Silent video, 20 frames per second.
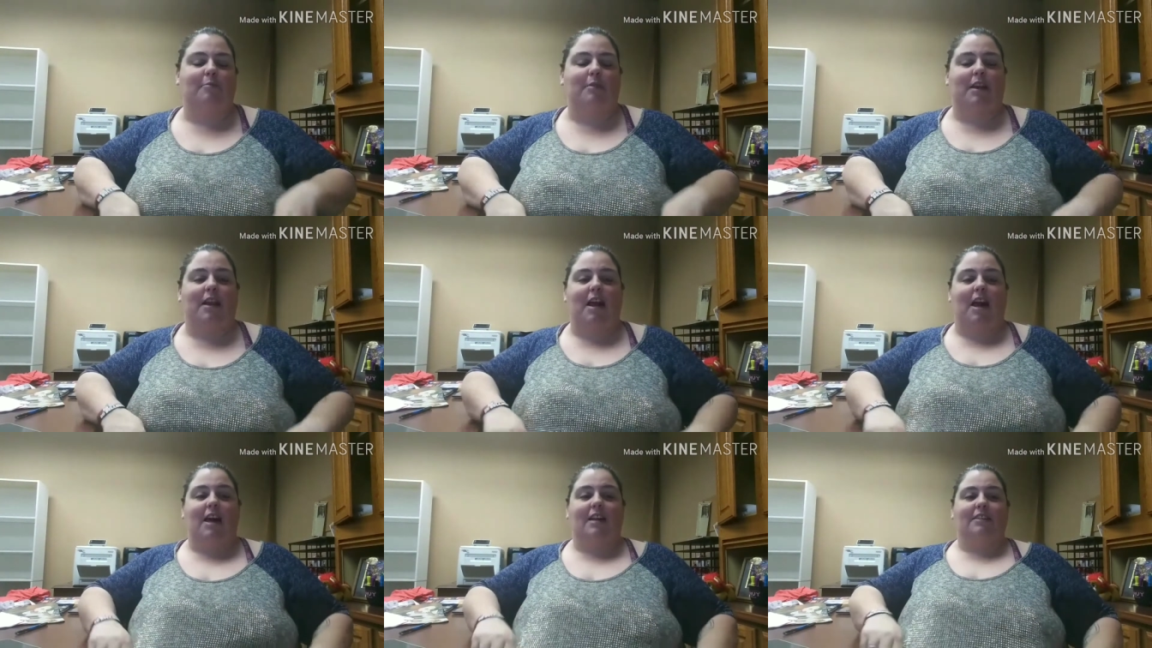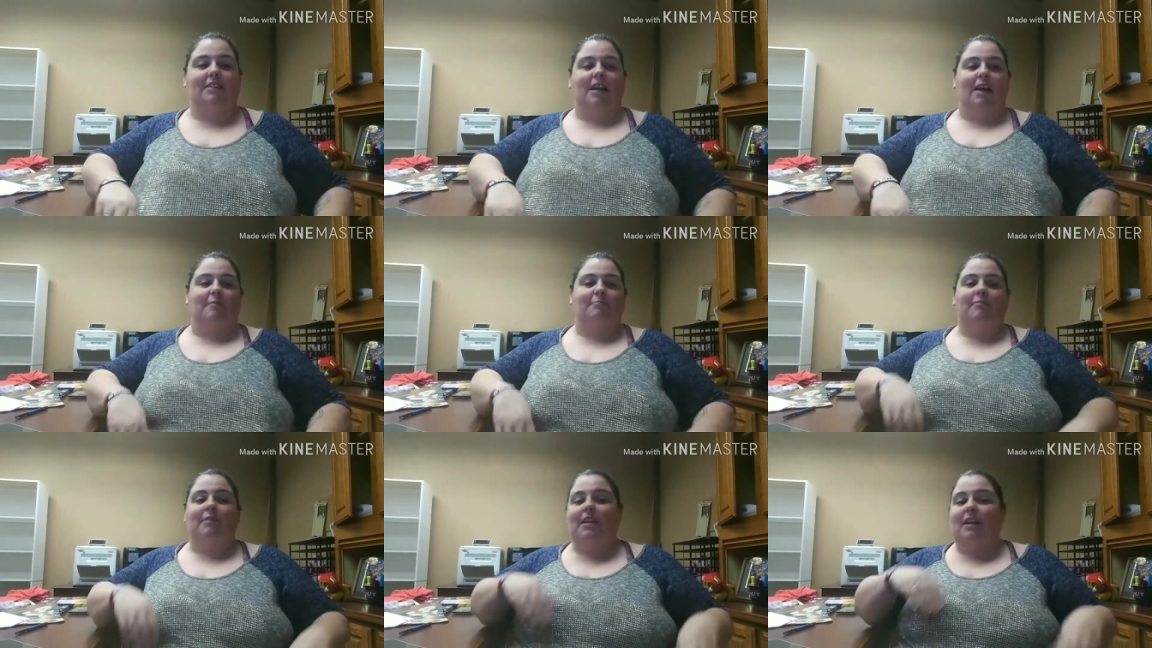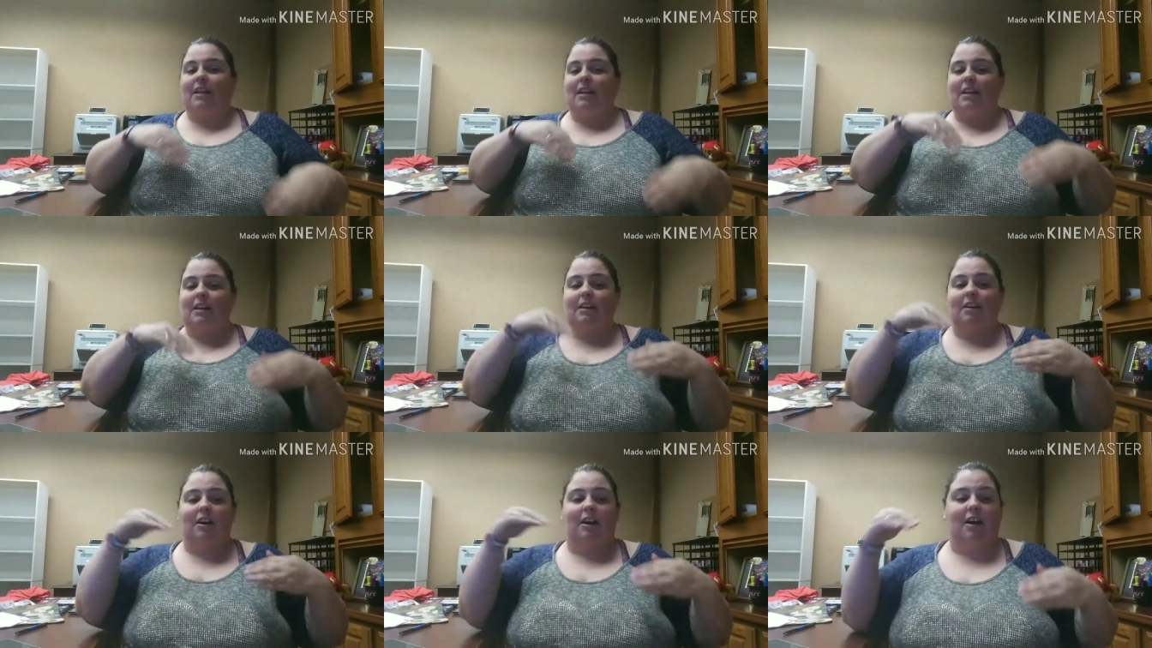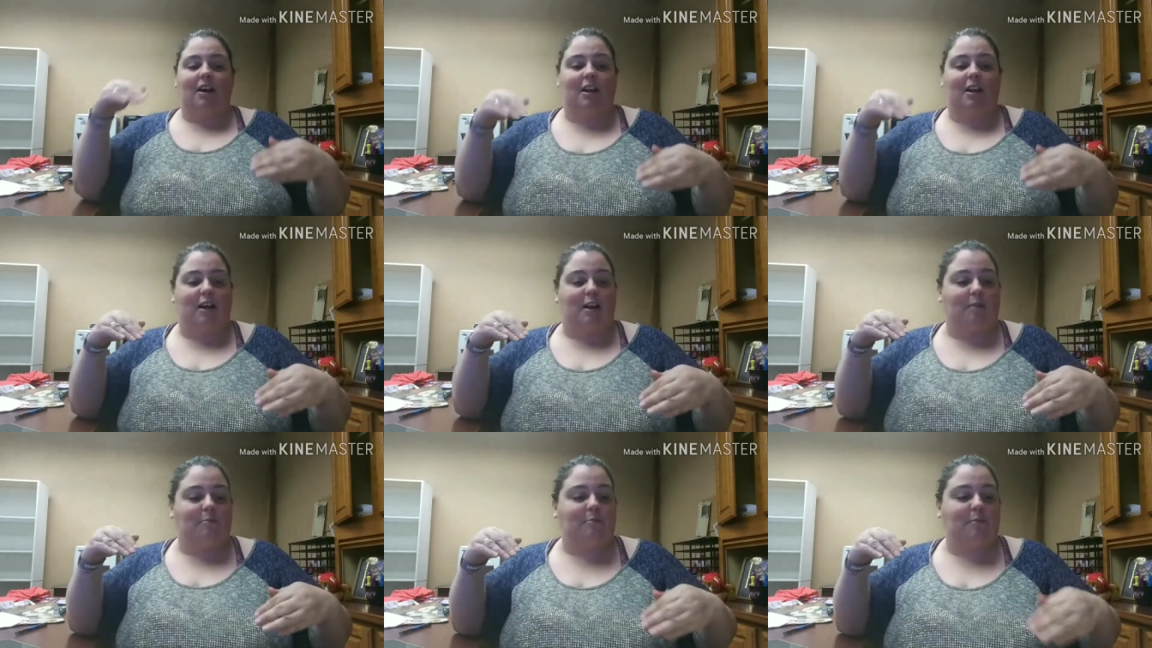And as I'm getting caught
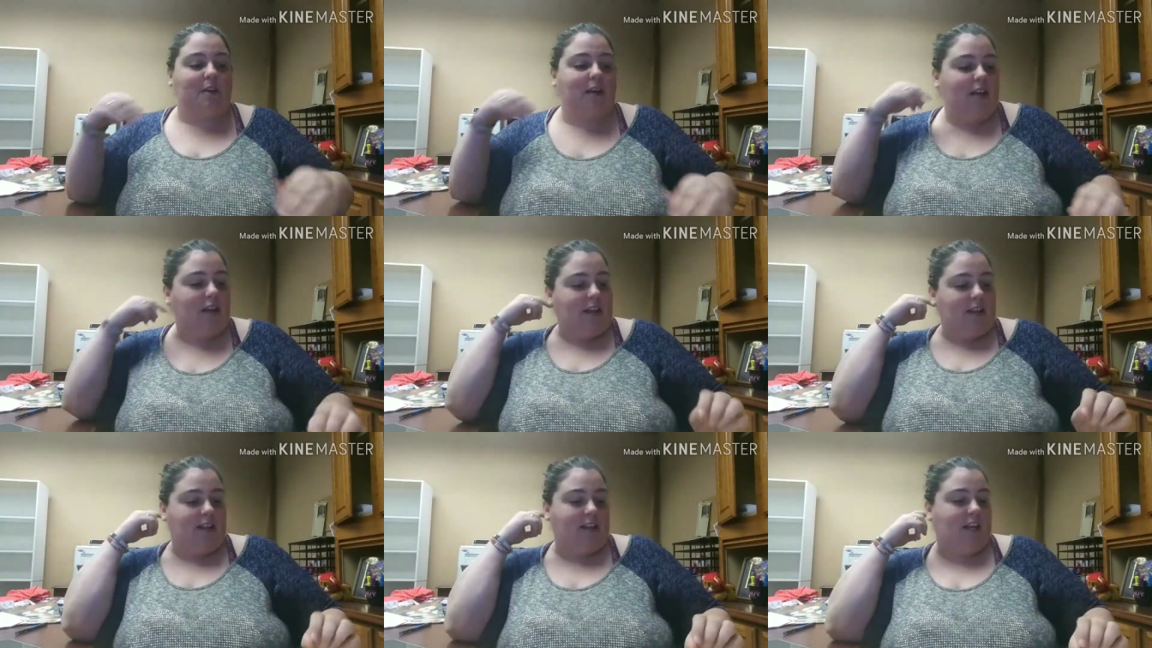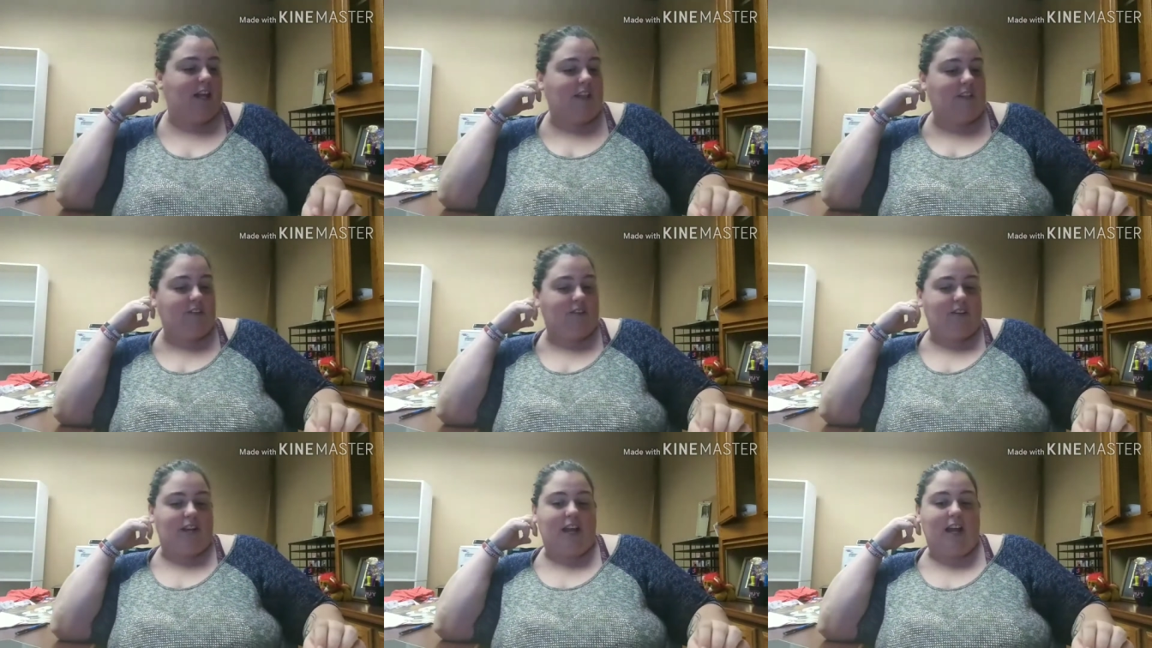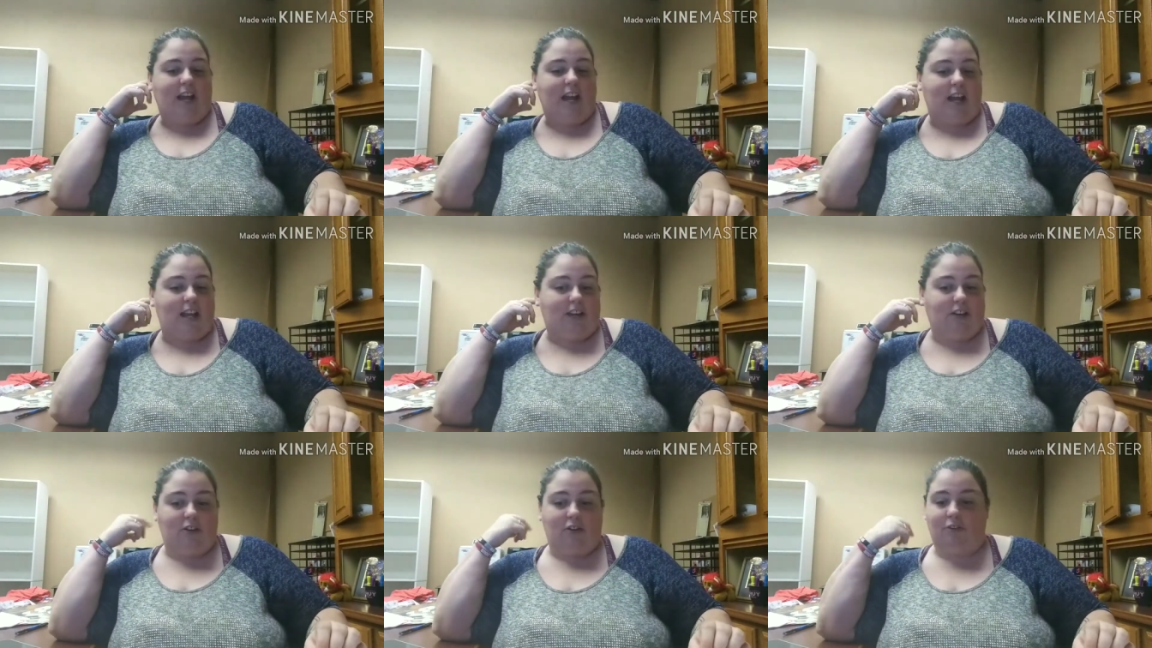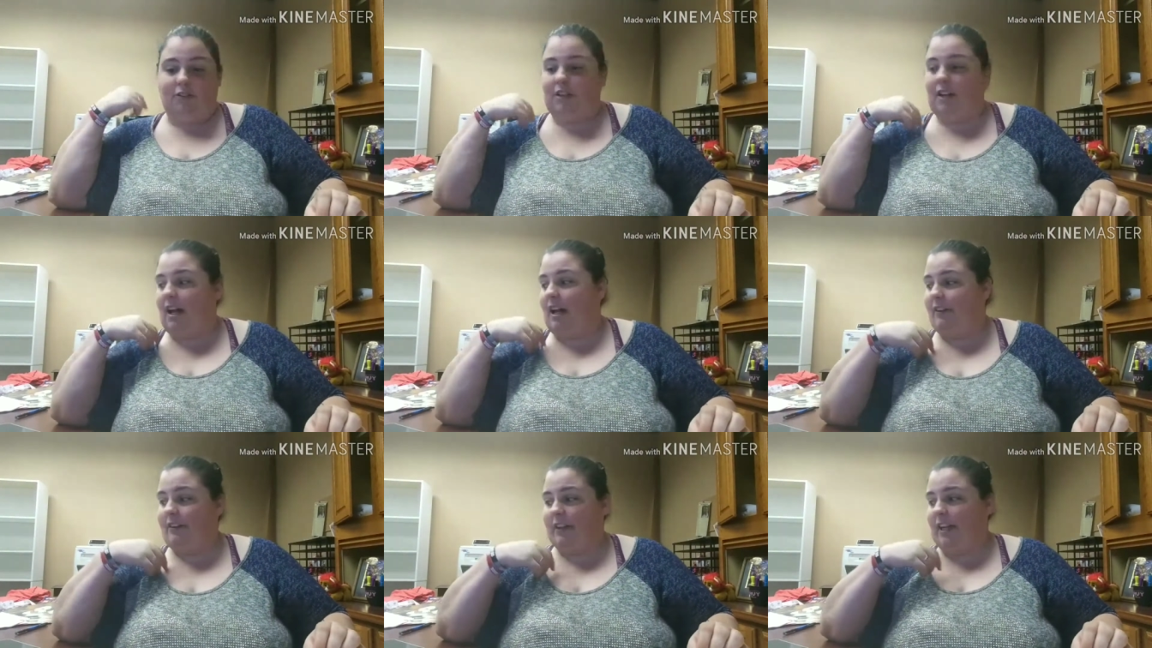up, the other day I know that I